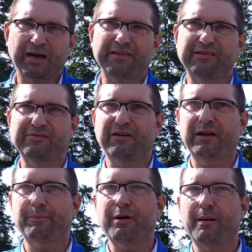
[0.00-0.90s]
This is
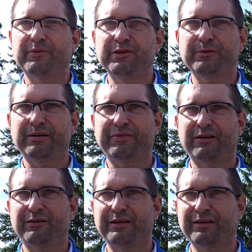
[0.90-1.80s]
very impromptu and
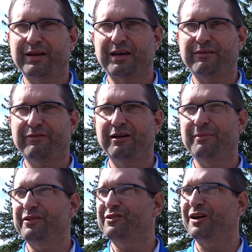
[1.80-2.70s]
very
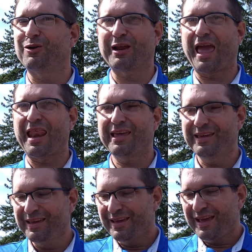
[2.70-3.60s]
much organic,
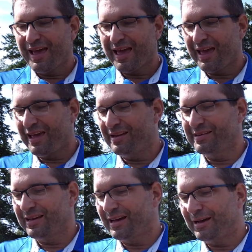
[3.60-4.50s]

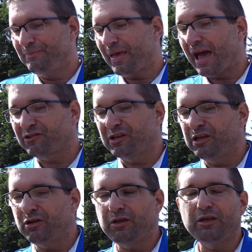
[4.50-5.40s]
and actually
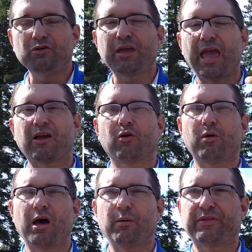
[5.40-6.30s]
you can't go
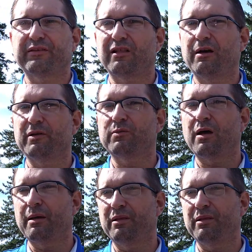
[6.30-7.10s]
wrong with this club as well.